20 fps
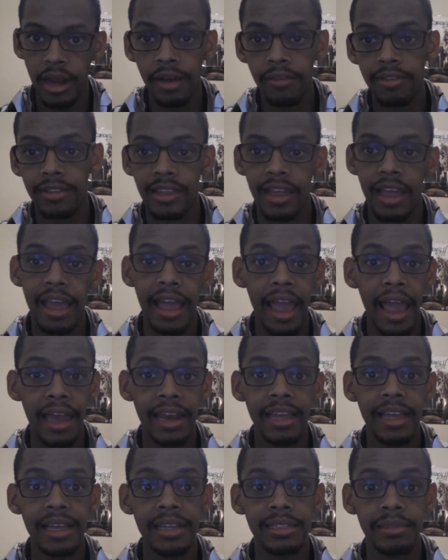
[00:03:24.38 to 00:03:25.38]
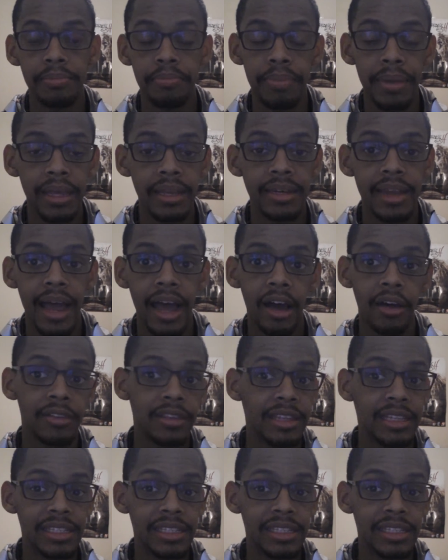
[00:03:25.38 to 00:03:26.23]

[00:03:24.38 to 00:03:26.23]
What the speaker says: everything, and he is beat down.